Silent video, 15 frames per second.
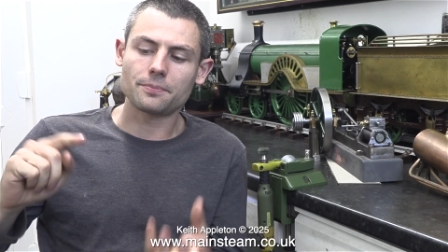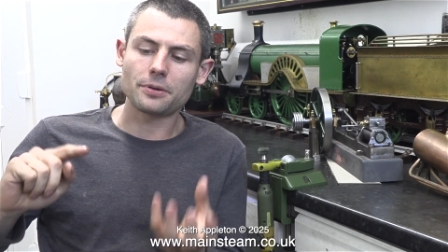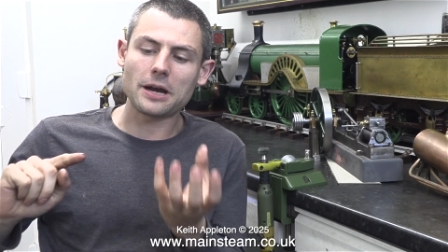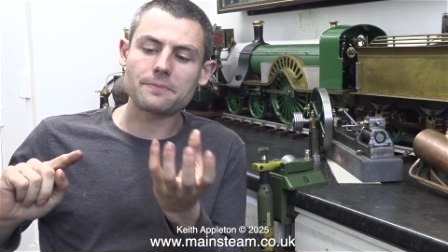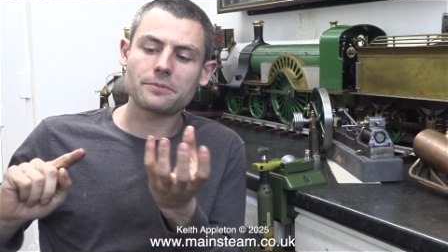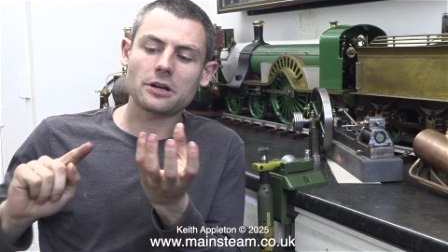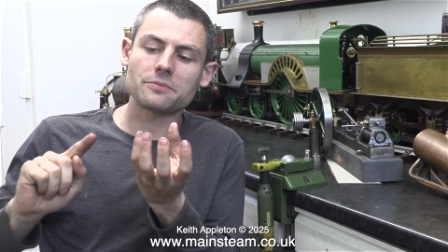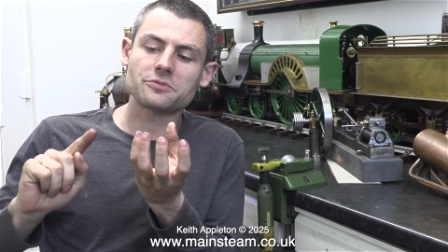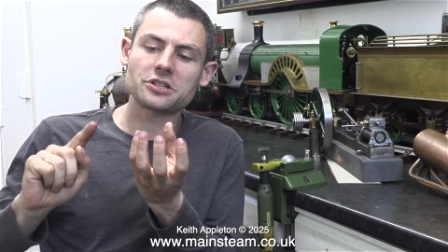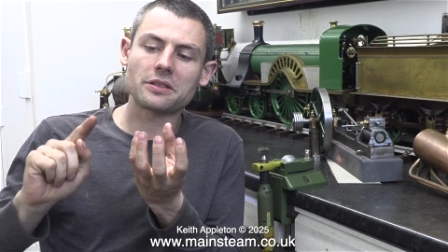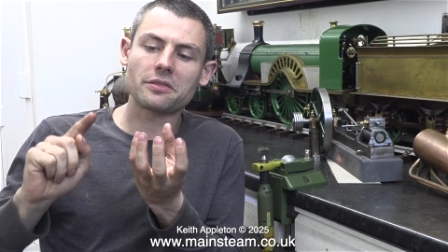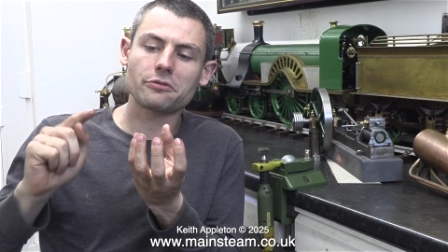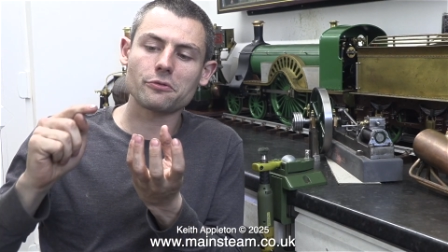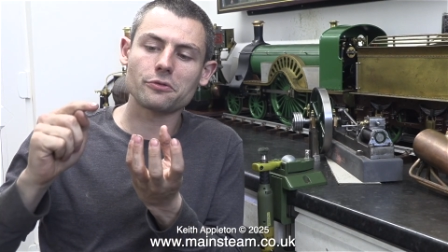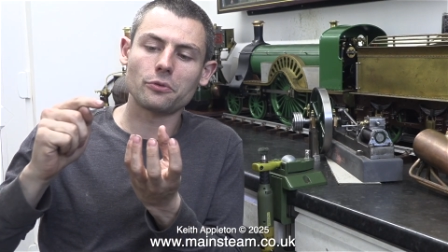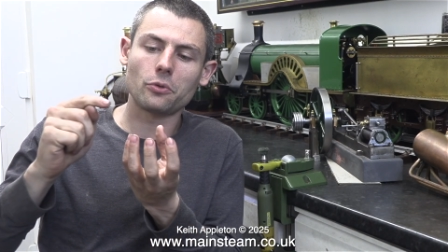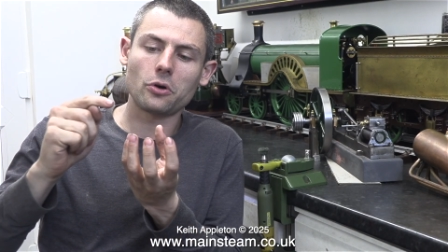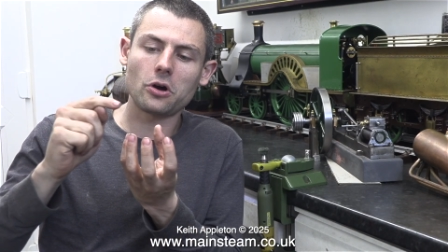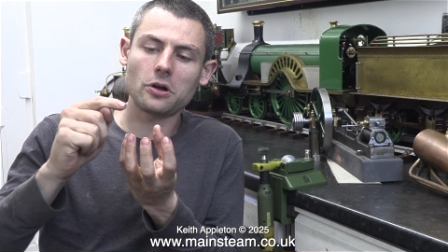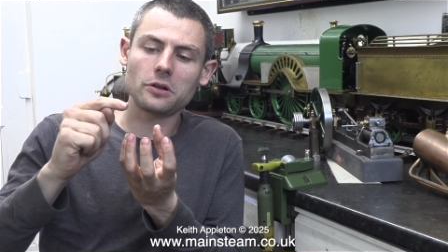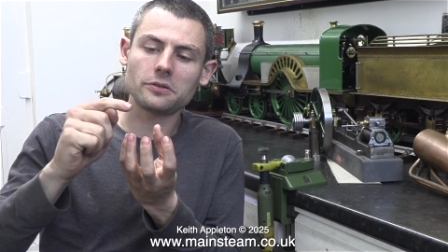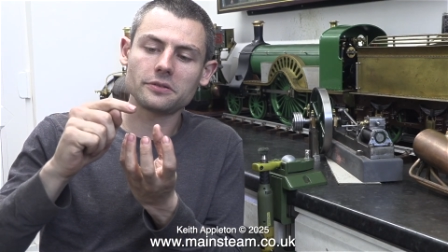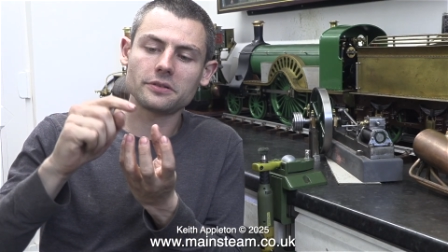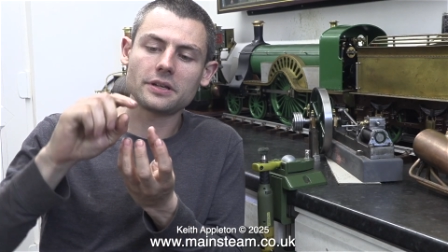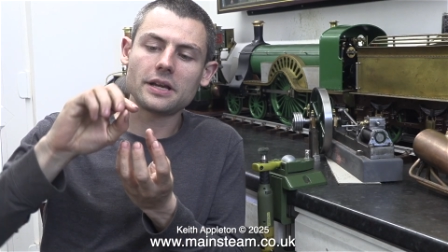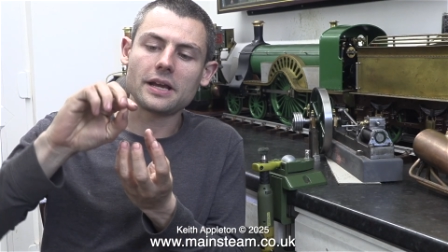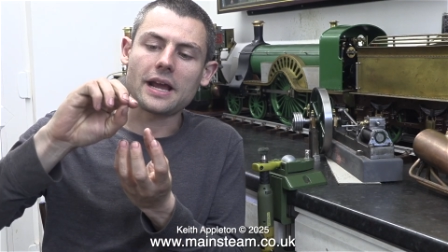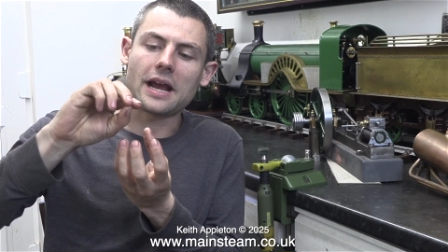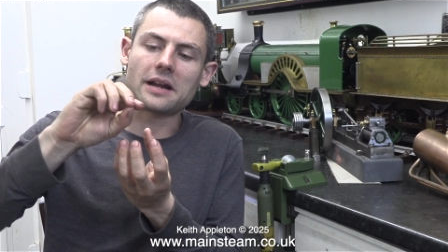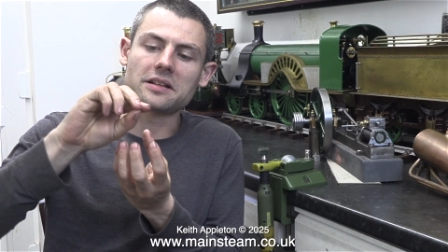The pipe comes in through the wall,
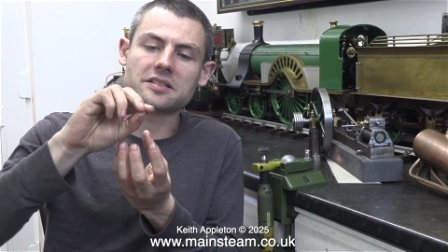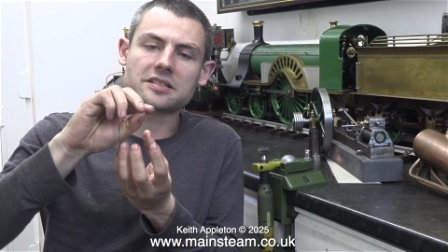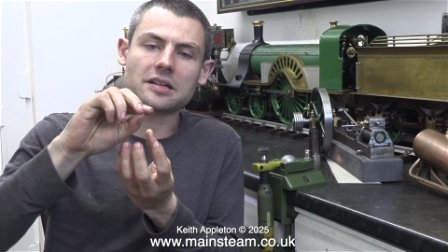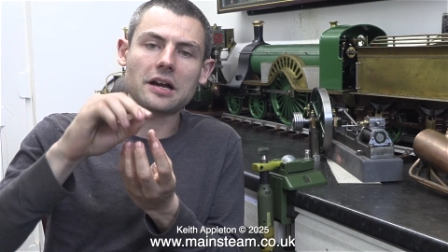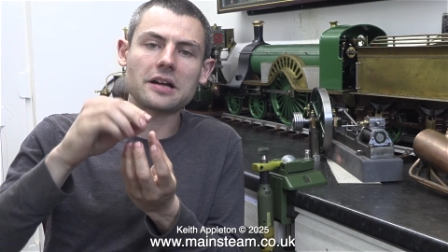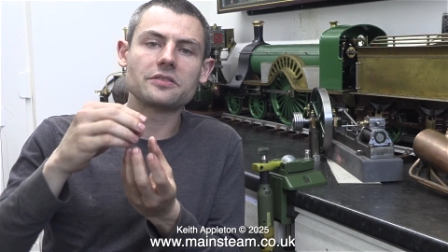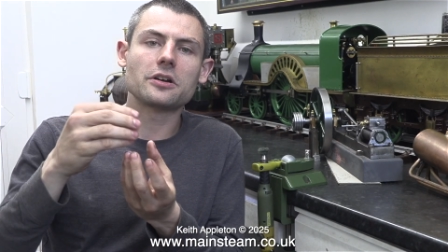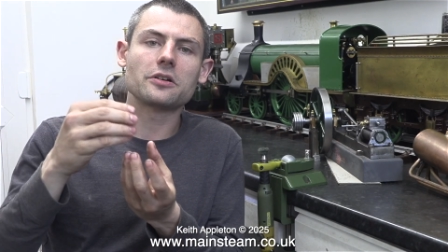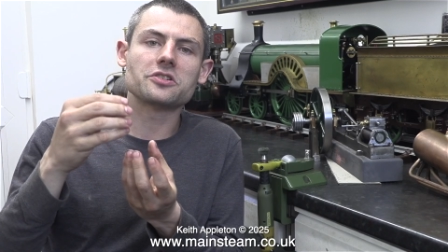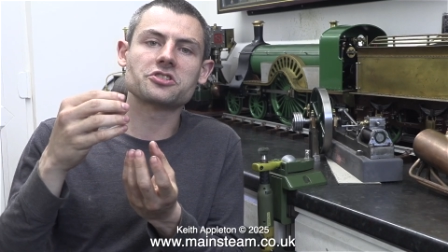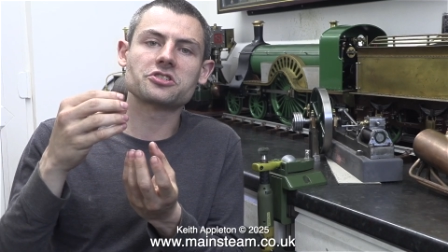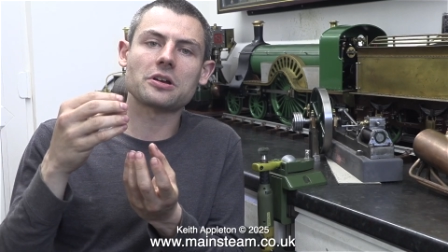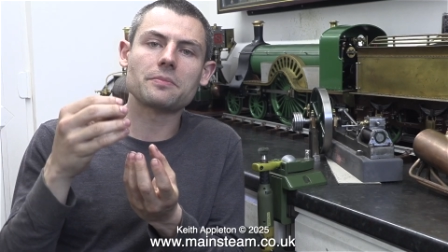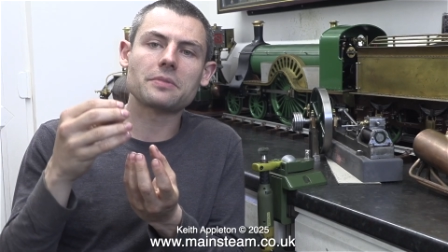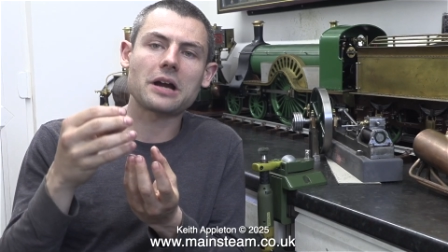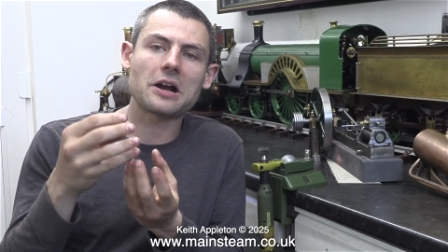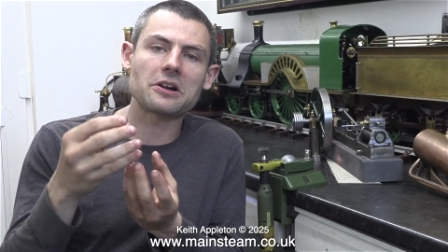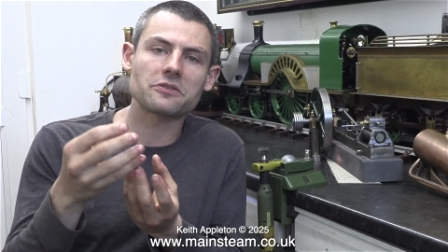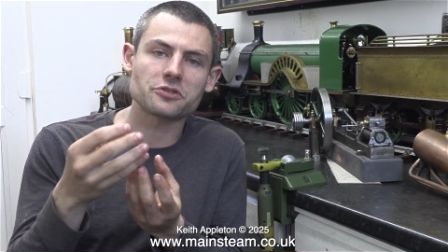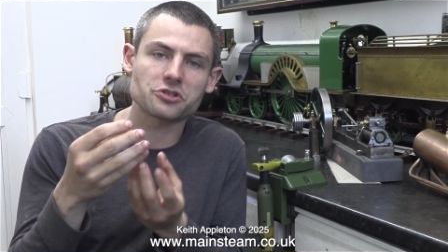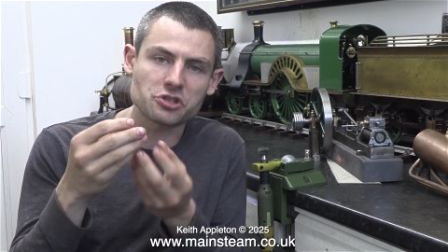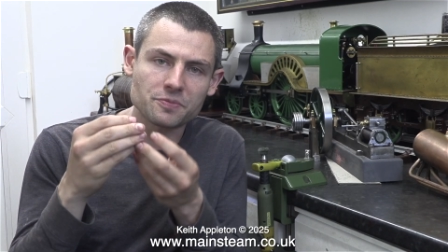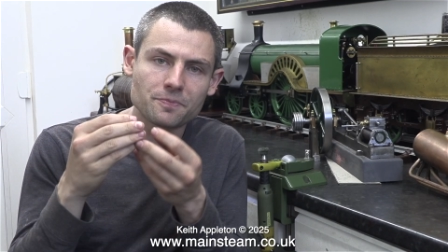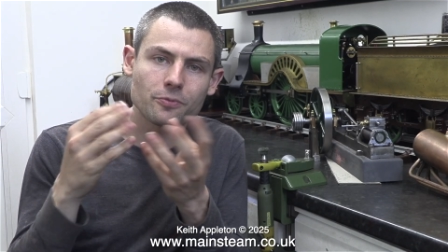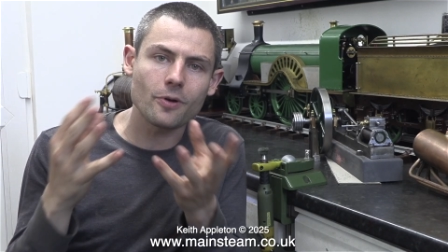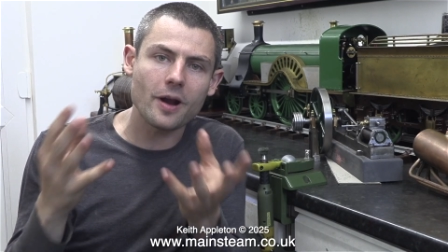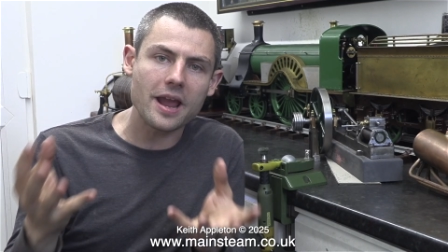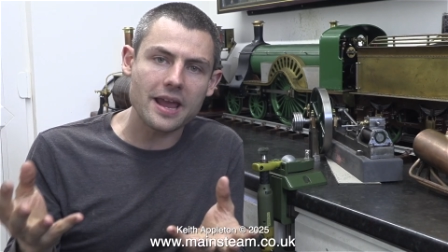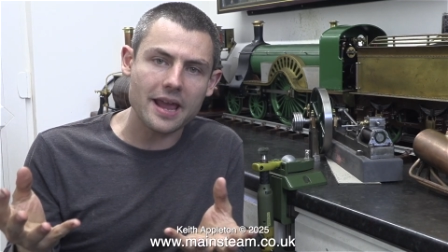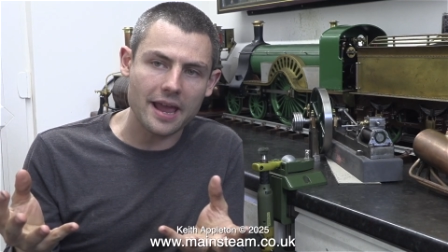and inside there is some kind of a
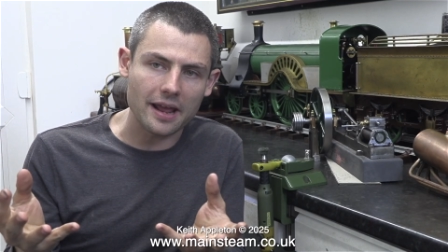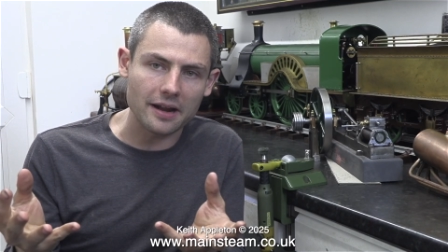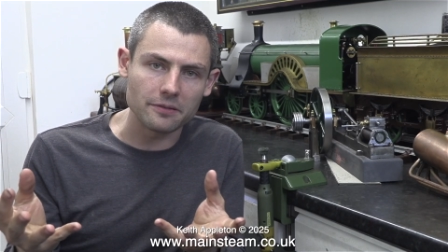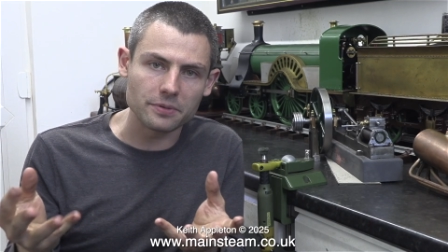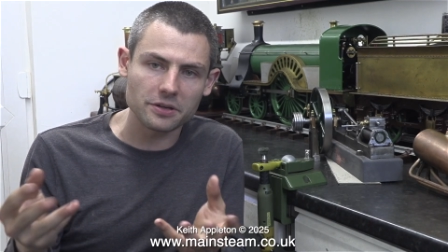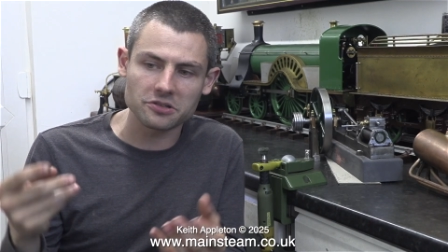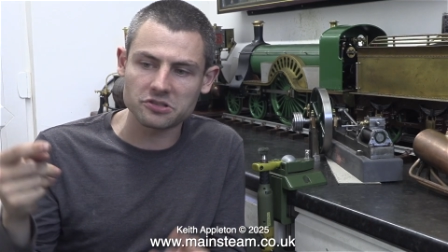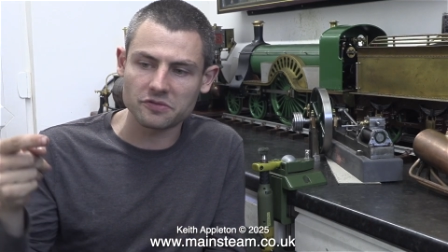spray head,